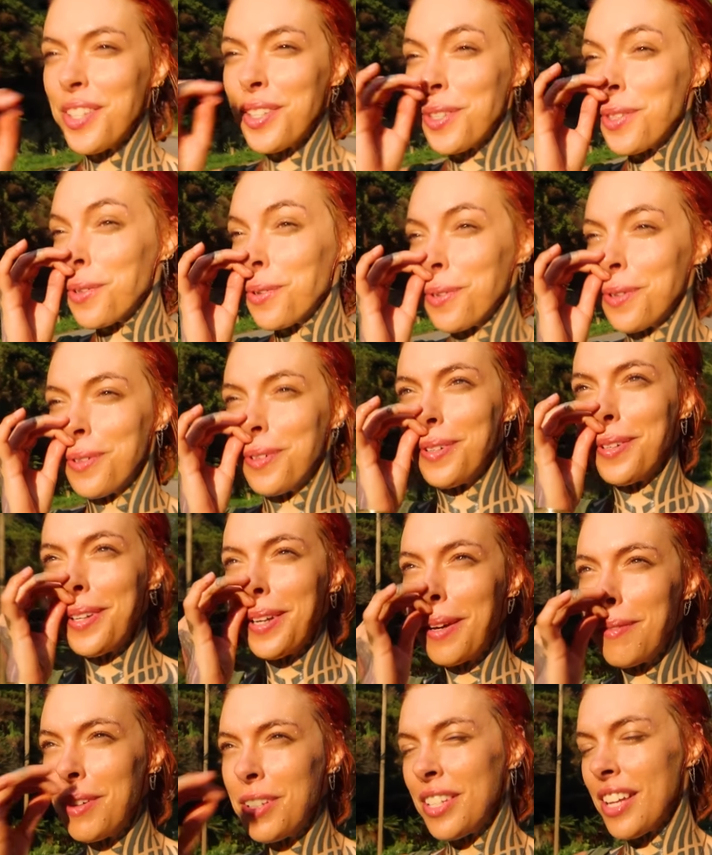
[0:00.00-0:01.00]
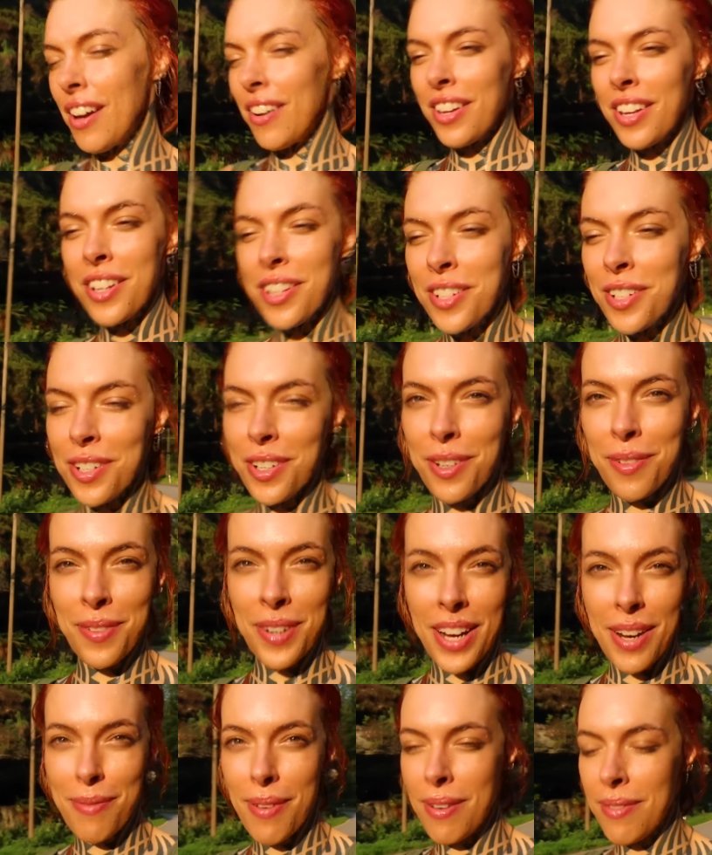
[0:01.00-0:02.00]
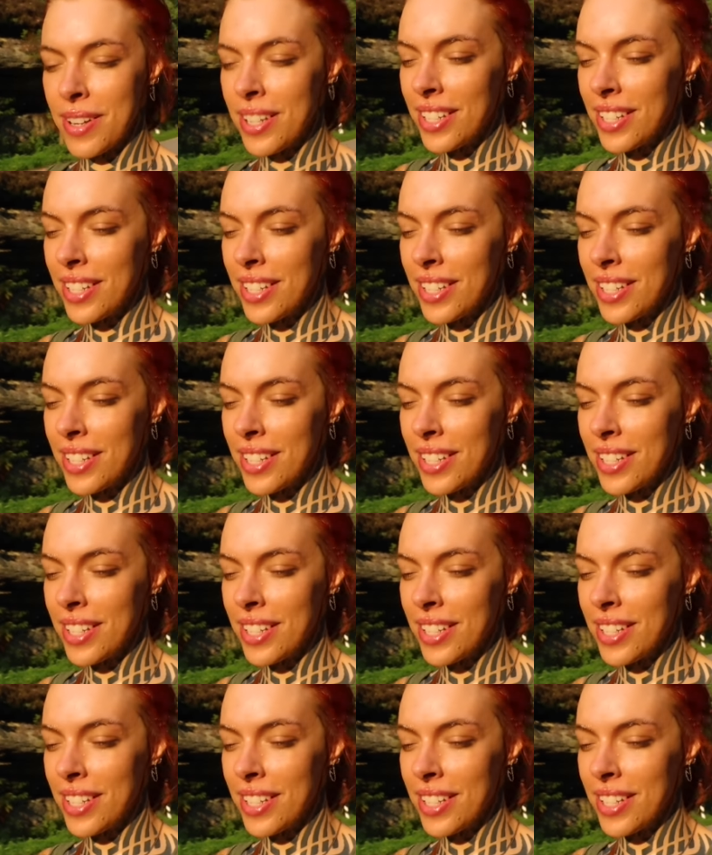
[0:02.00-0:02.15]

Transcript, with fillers: It's so cool. I'm just out here in Germany by